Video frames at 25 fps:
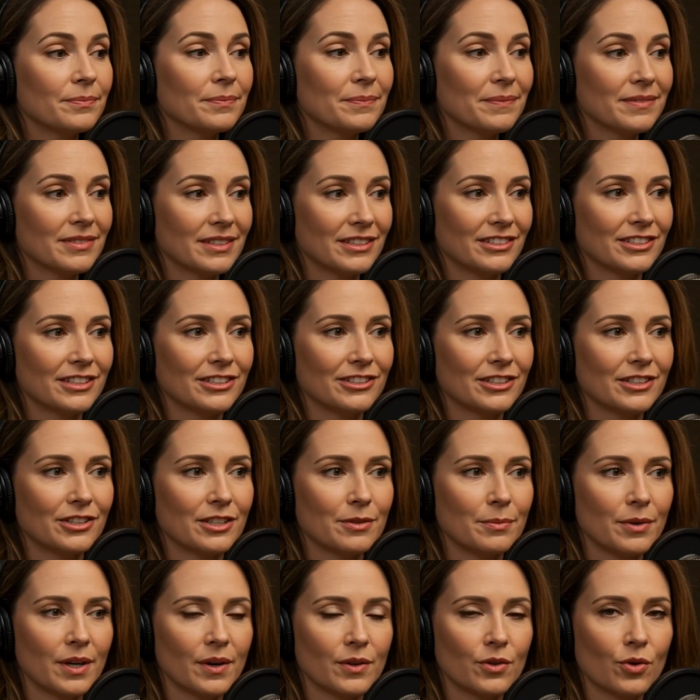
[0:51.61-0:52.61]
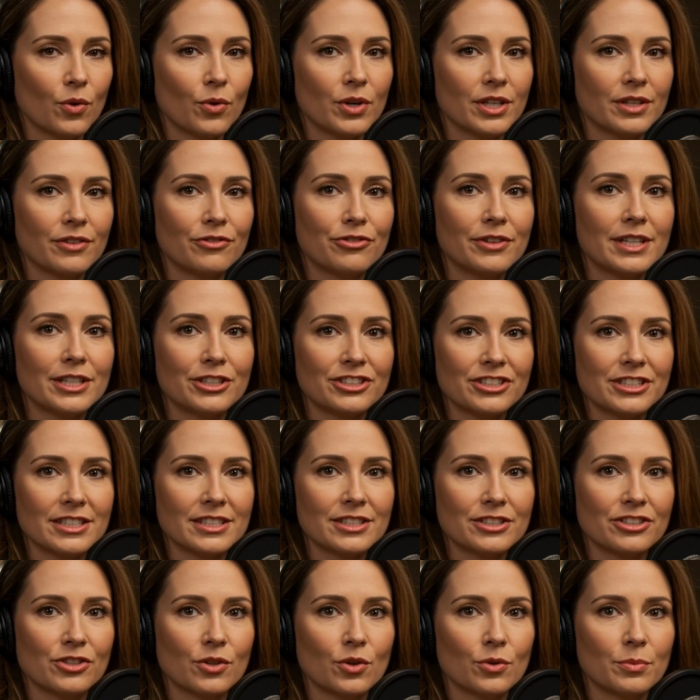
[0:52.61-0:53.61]
This isn't about quick
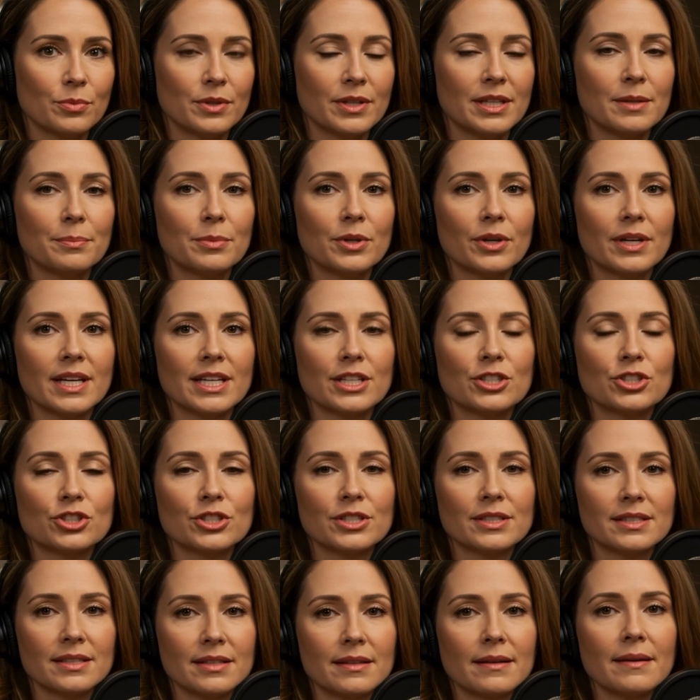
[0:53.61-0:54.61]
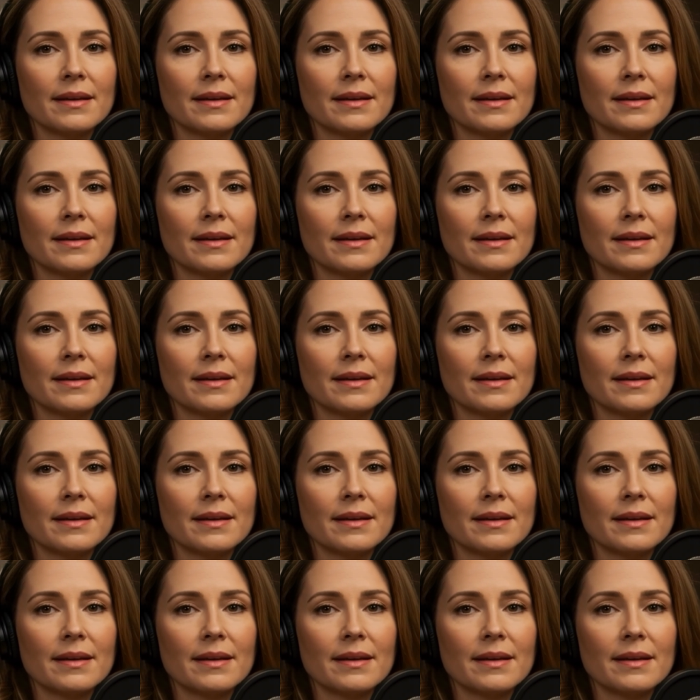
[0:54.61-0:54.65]
fixes or manipulation.